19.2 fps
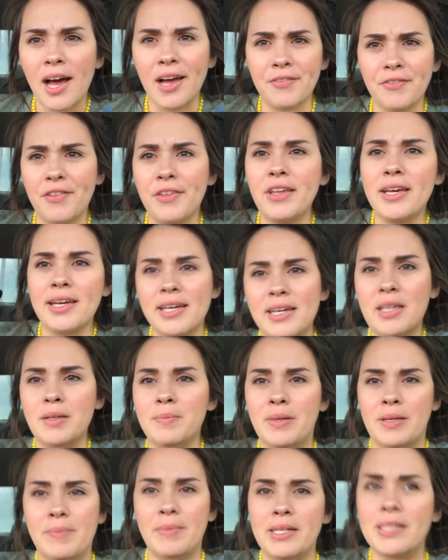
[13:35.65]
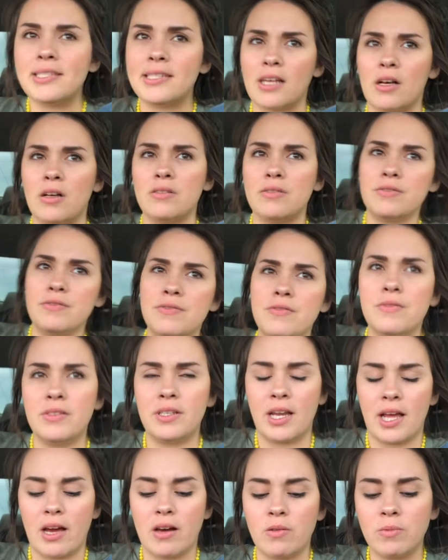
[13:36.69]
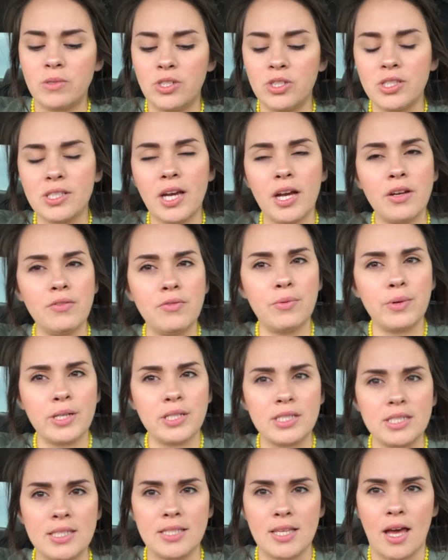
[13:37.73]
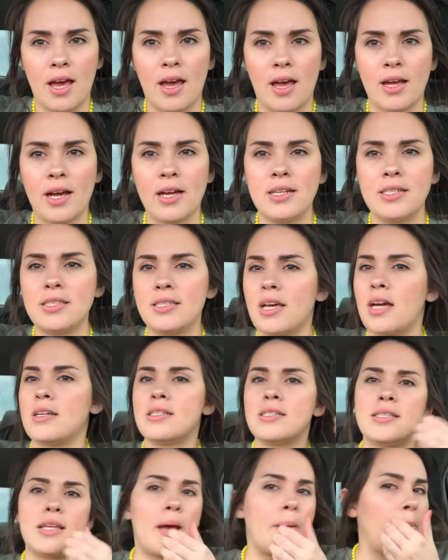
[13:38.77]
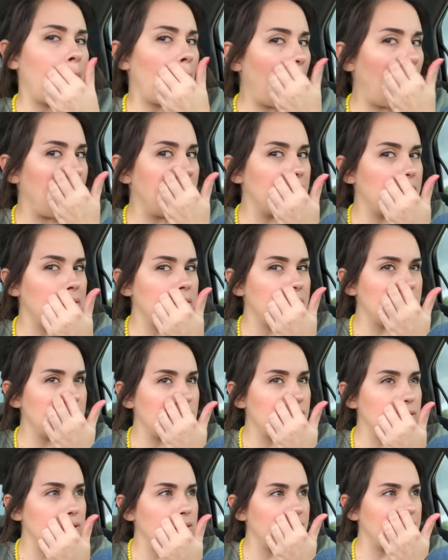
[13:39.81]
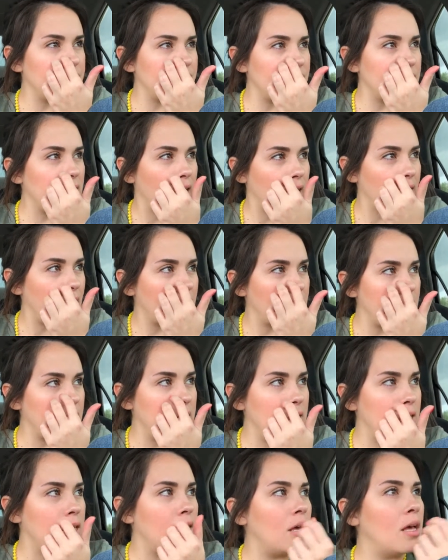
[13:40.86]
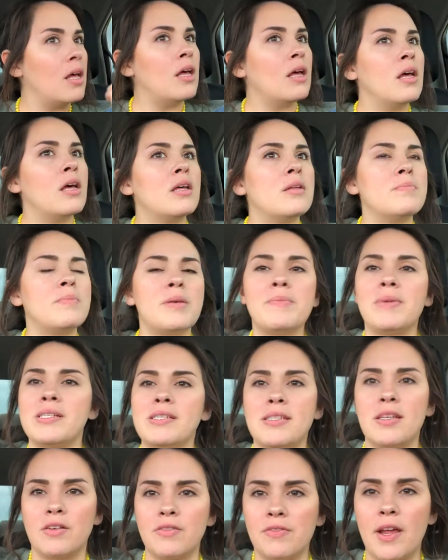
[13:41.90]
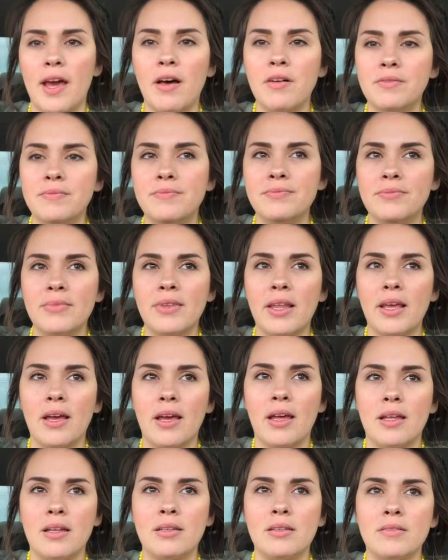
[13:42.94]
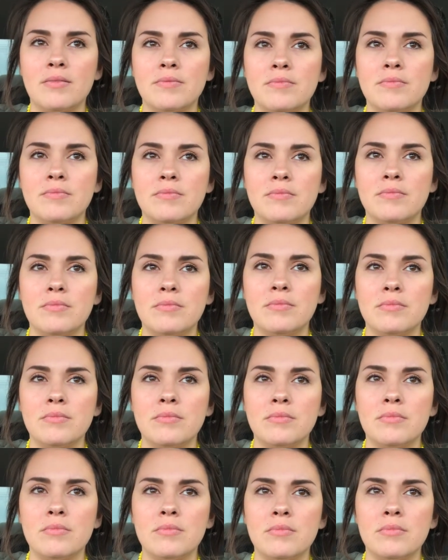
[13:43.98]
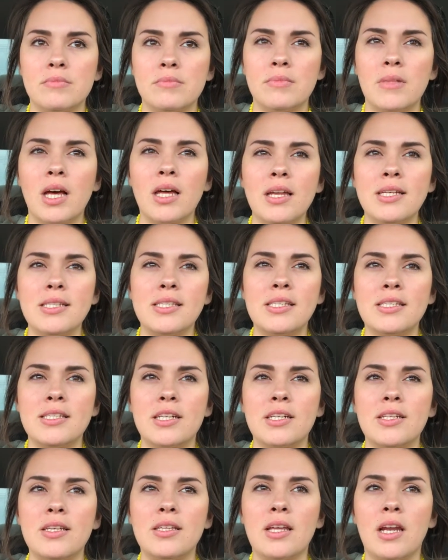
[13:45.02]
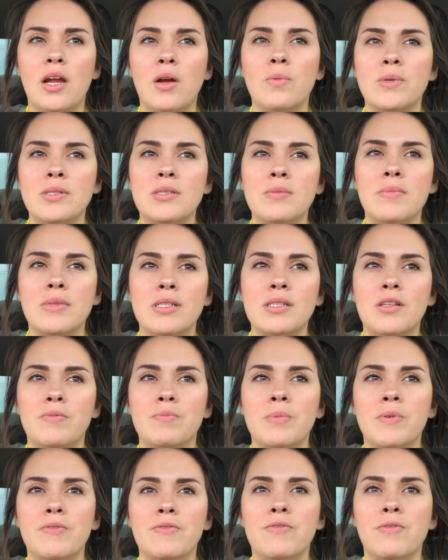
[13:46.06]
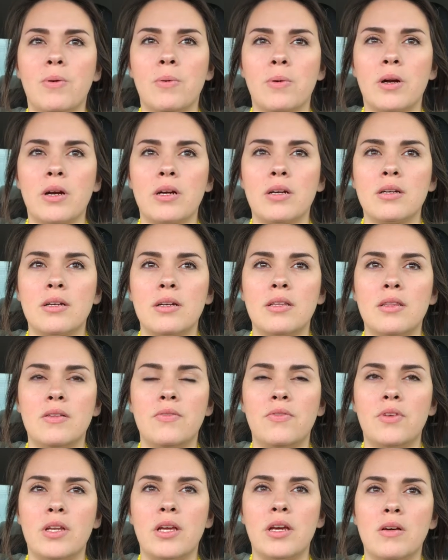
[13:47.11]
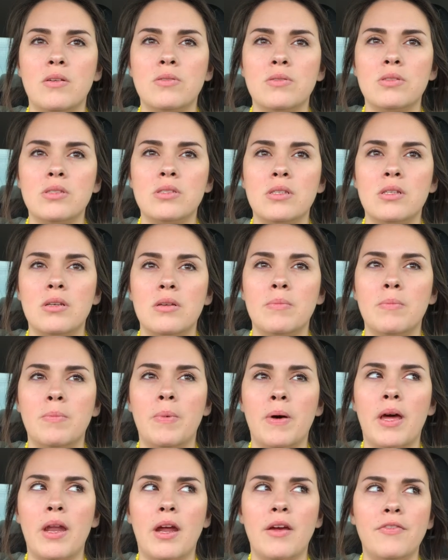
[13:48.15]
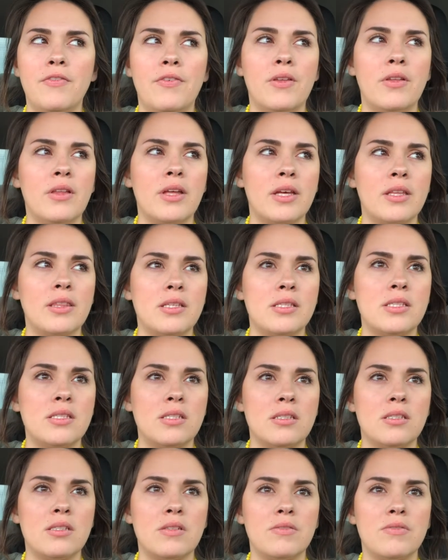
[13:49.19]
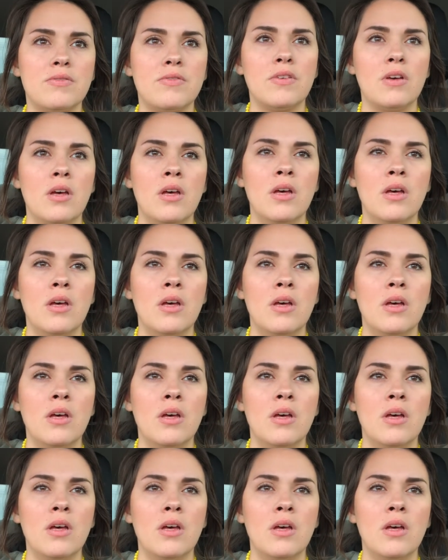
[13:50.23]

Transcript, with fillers: I feel like I can be myself now, which is kind of weird to say, kind of sad to say, but I really truly feel like I can be myself now. And not necessarily that I wasn't myself before in the videos, but I feel like this sense of